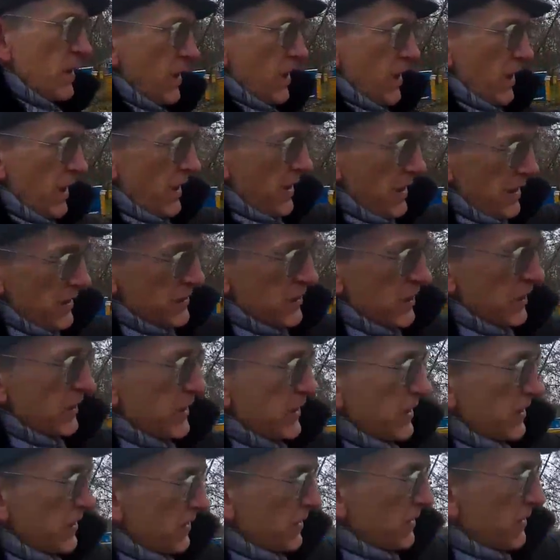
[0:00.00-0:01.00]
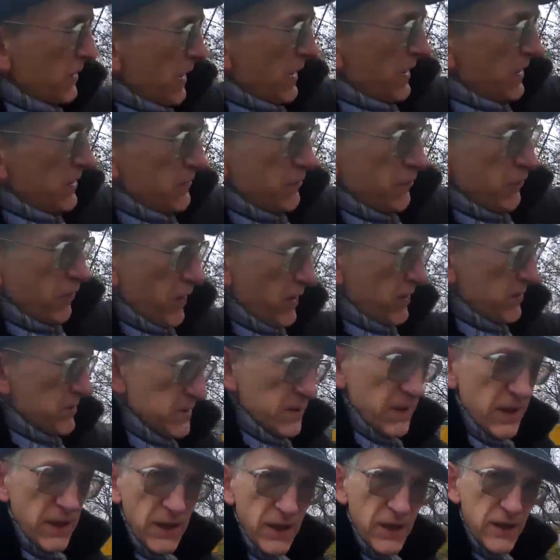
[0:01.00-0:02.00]
And 8 frames,
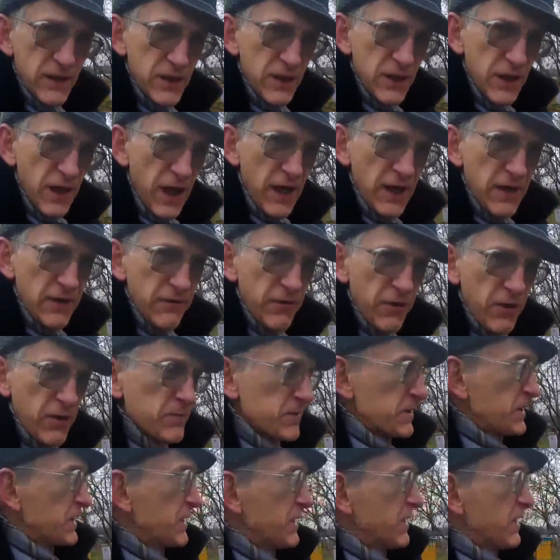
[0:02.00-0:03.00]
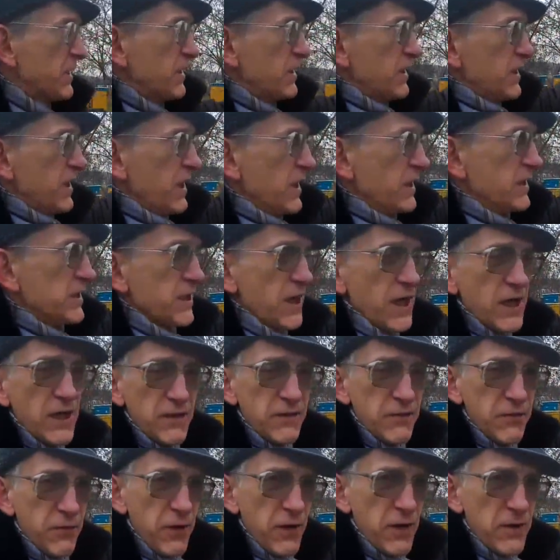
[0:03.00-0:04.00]
and 8 frames here, and 8
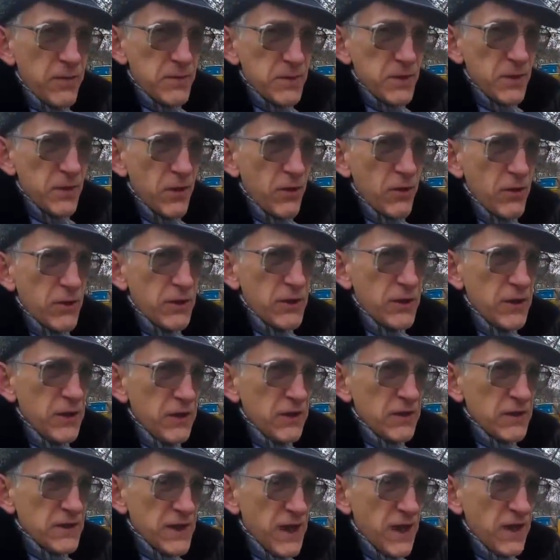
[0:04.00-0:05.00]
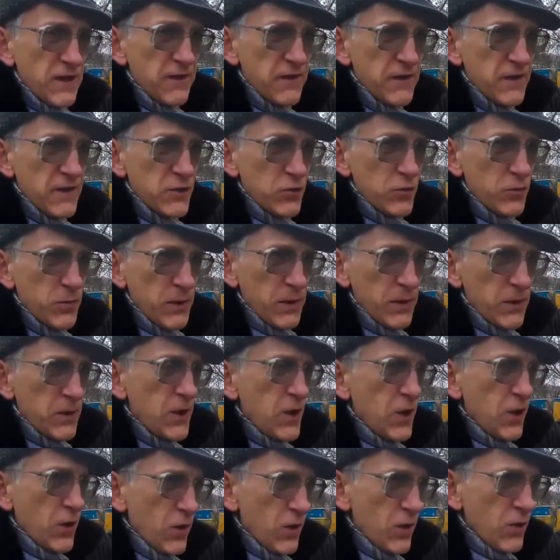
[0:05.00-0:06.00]
frames inside the super.
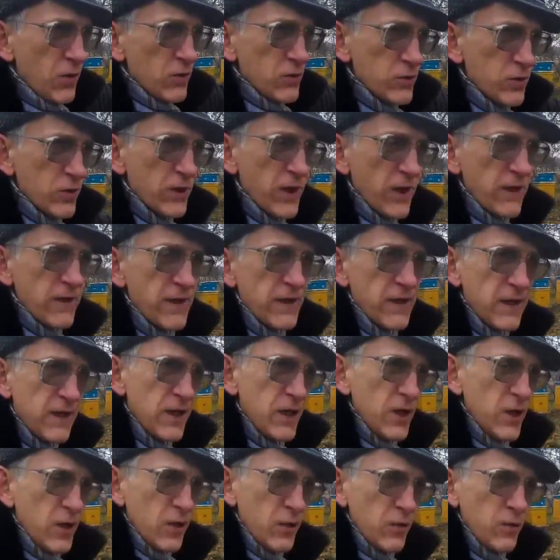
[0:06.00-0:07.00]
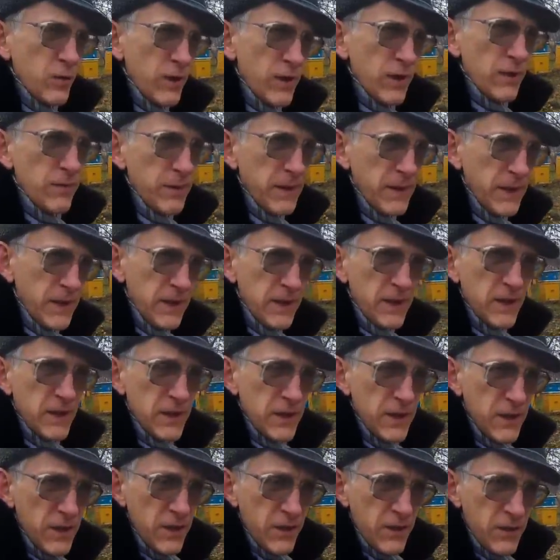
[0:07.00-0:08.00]
All together will be,
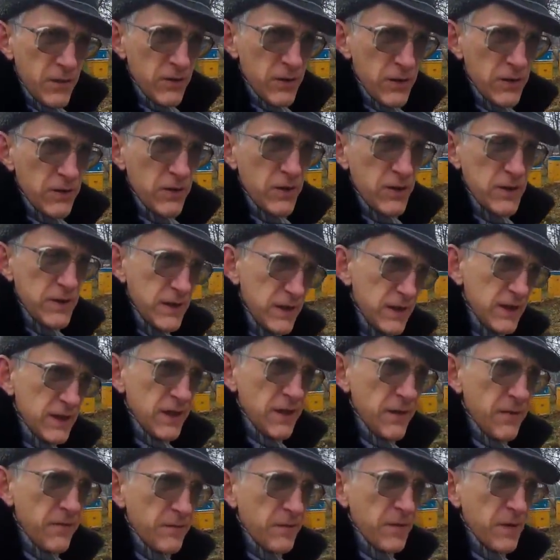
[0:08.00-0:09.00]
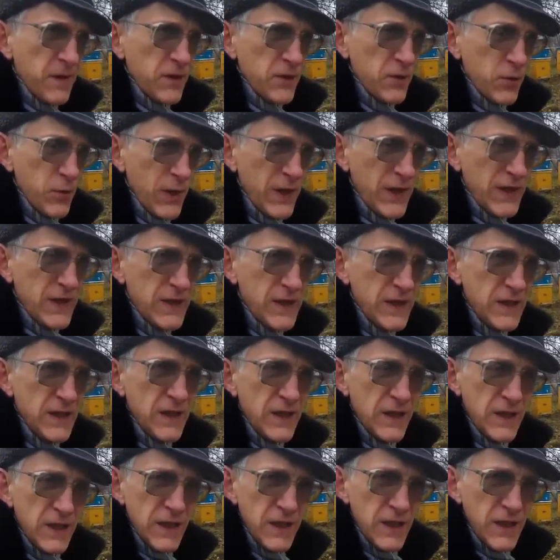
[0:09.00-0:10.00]
you can see,
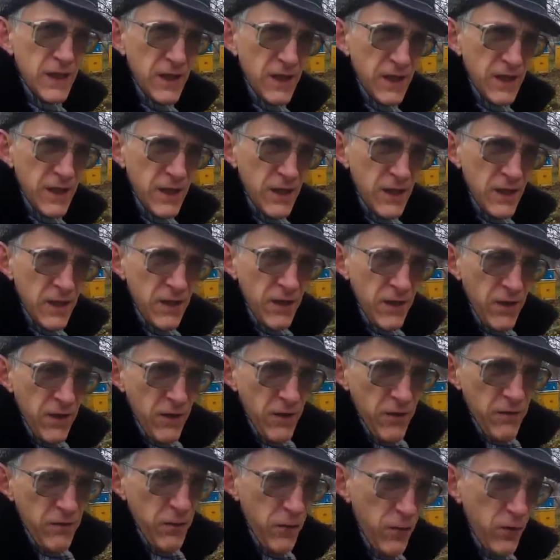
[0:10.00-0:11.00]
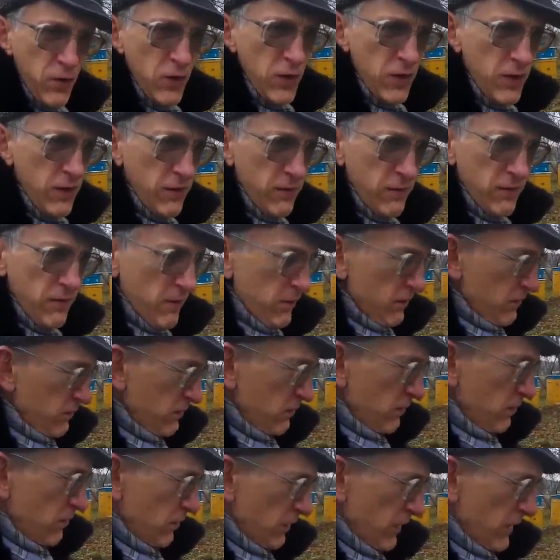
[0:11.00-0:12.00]
24,
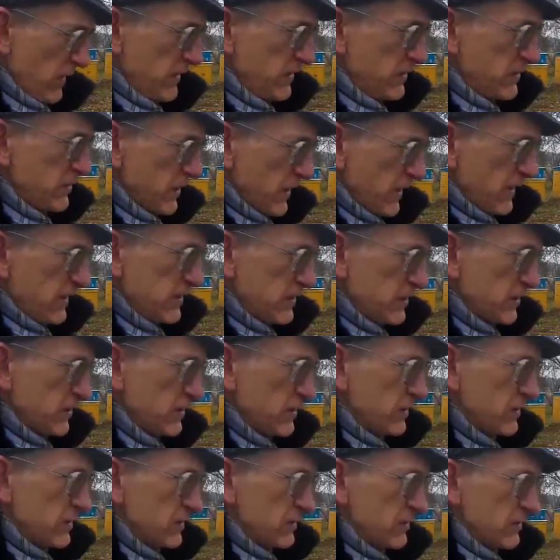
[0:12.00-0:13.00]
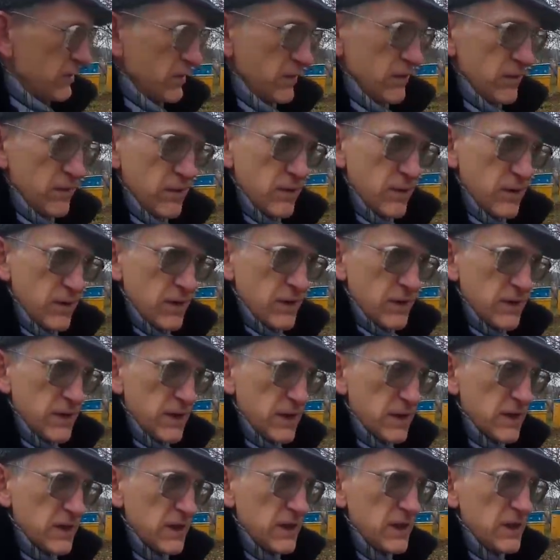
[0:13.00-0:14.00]
8, 8,
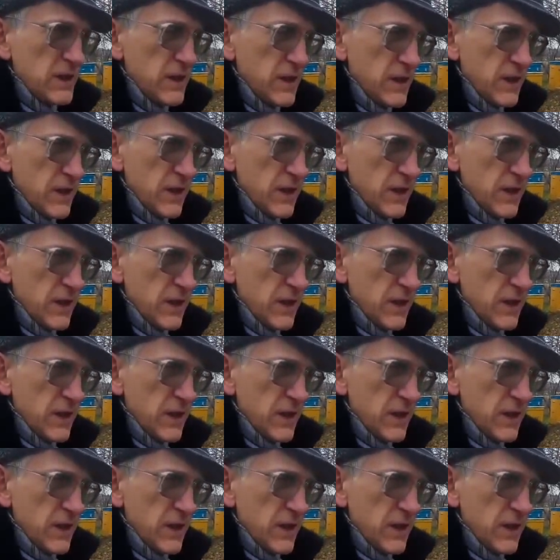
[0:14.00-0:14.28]
16,